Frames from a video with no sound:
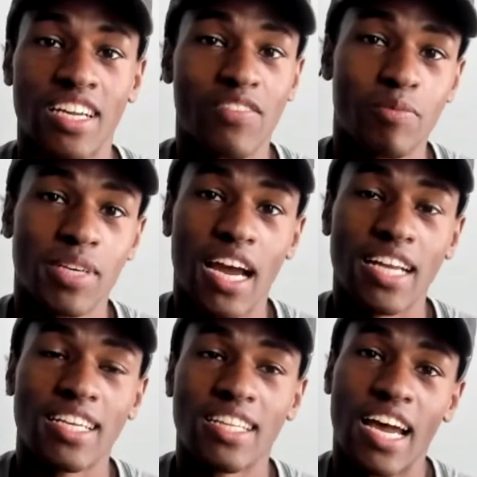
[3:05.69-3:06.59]
Now, for me,
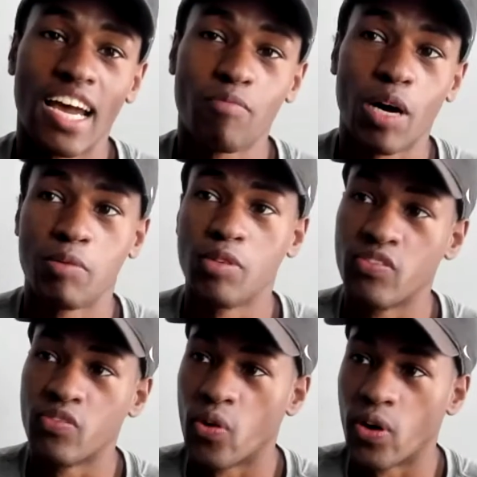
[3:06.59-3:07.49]
I did that probably
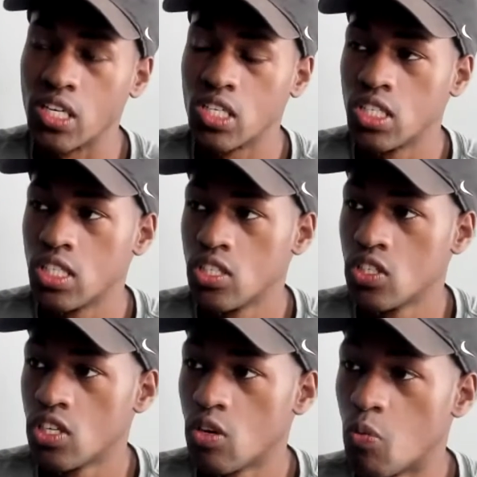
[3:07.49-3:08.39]
for
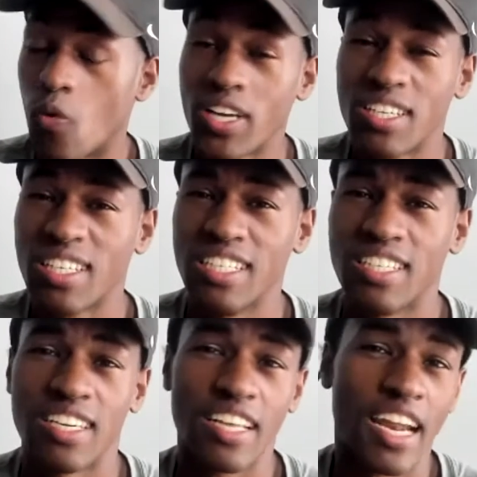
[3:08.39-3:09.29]
one
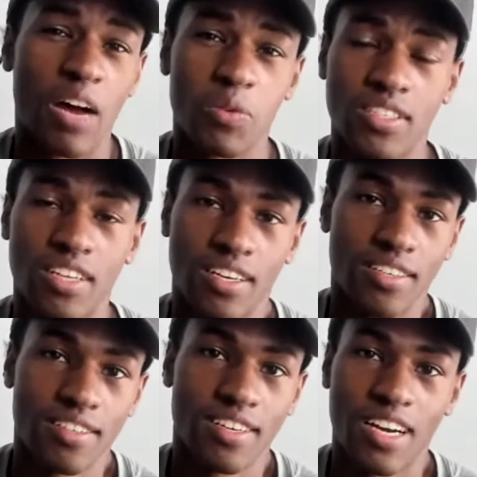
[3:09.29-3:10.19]
season, and then I was done.